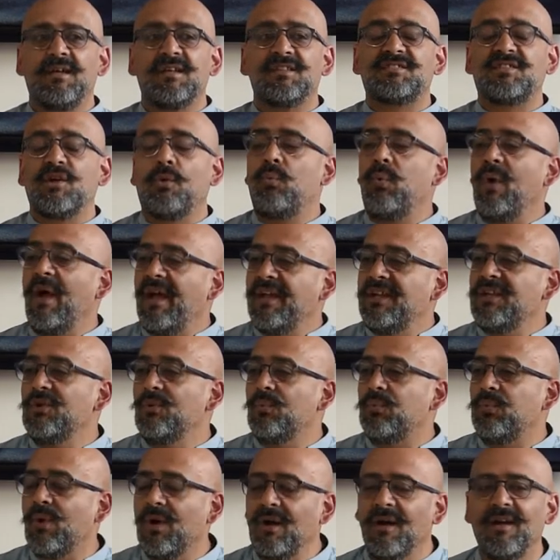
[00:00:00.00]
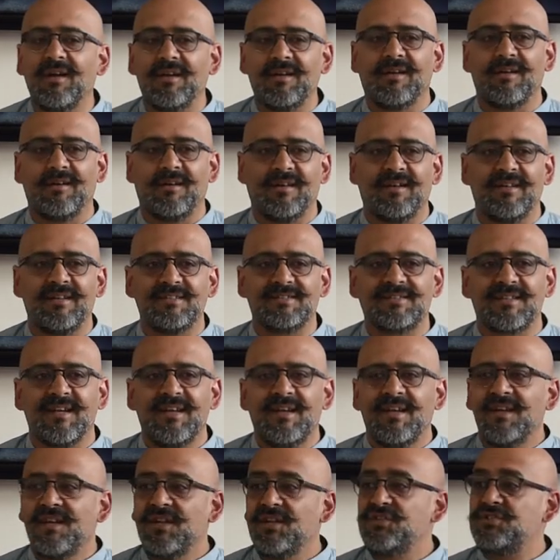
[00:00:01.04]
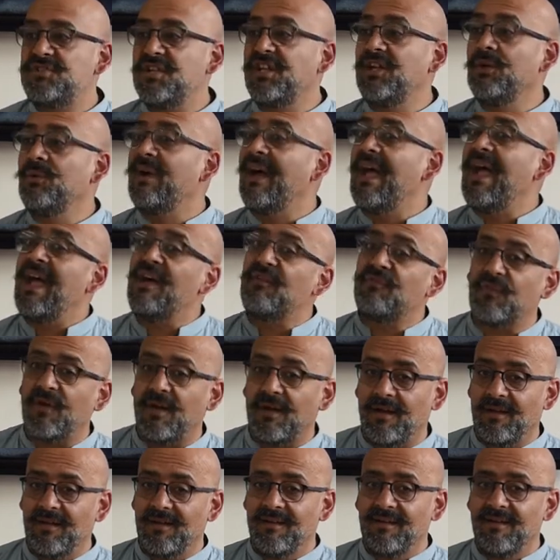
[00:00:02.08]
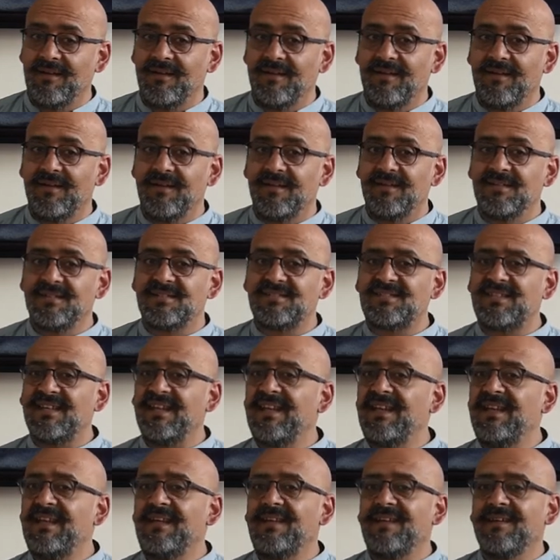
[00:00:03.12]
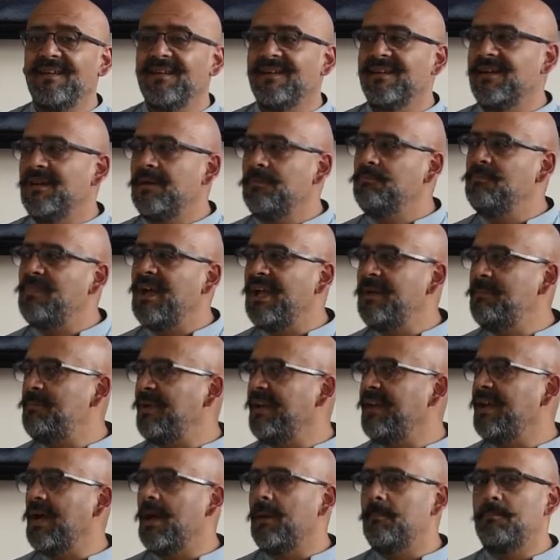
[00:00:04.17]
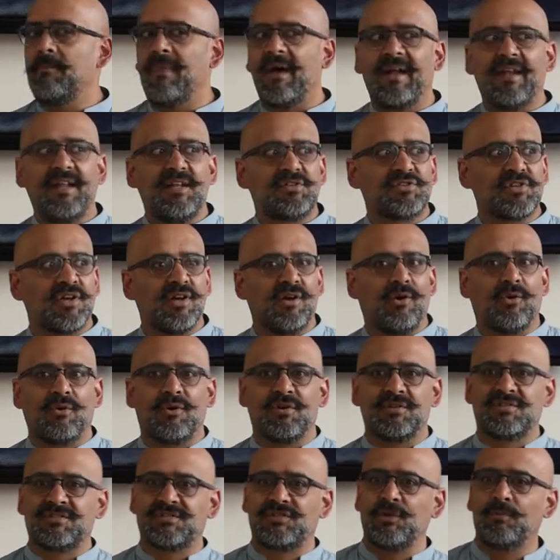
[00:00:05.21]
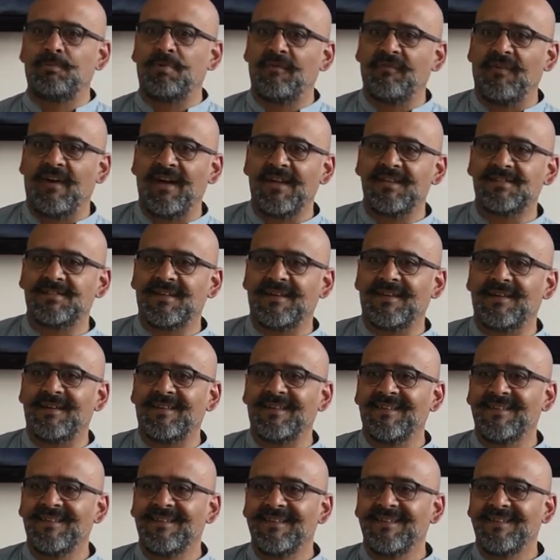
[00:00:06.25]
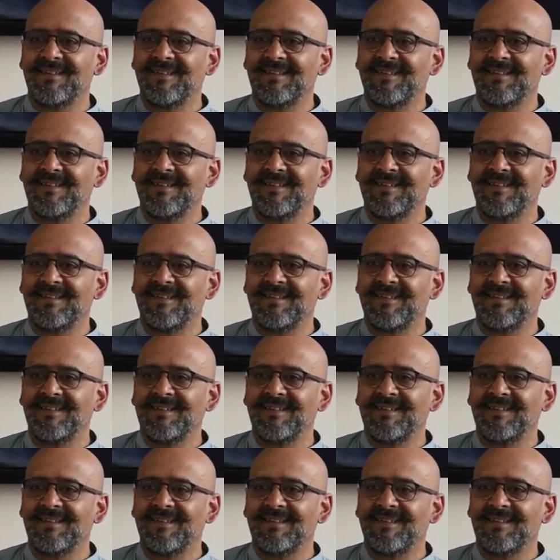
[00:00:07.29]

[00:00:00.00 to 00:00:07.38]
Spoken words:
So where you work, guys, do you ever see maybe a manager or a supervisor